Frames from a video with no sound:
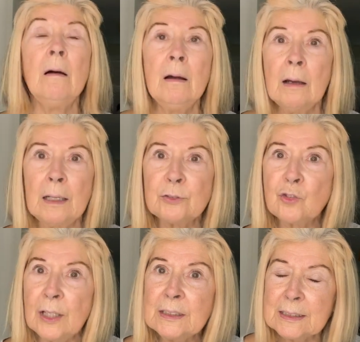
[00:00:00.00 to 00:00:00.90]
I was
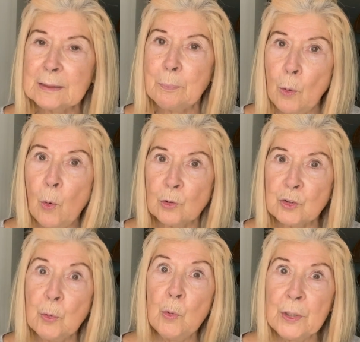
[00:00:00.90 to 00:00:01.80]
trying to support
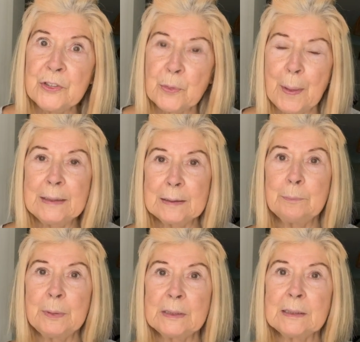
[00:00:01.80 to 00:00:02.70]
small independent
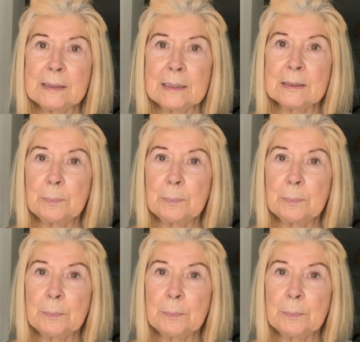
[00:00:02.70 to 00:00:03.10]
businesses,